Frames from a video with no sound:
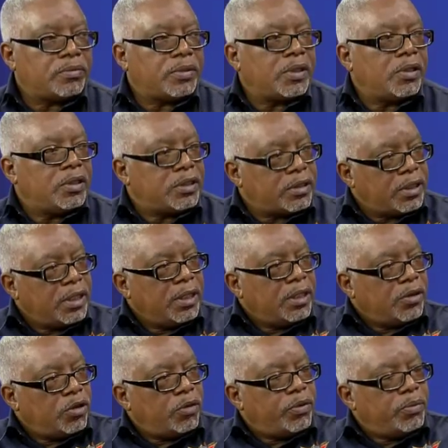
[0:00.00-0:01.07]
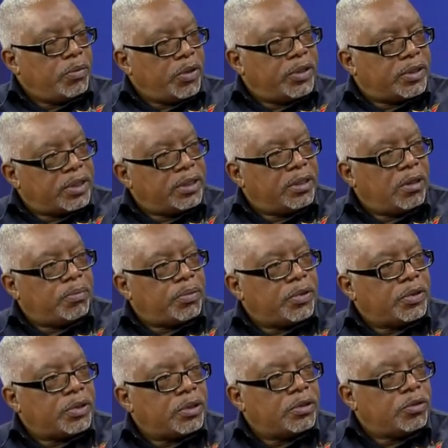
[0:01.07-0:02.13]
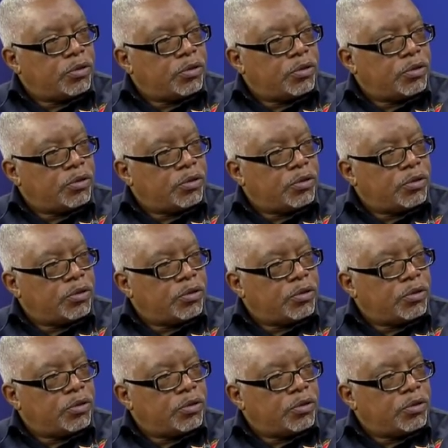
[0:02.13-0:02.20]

Because you have been monitoring the operation,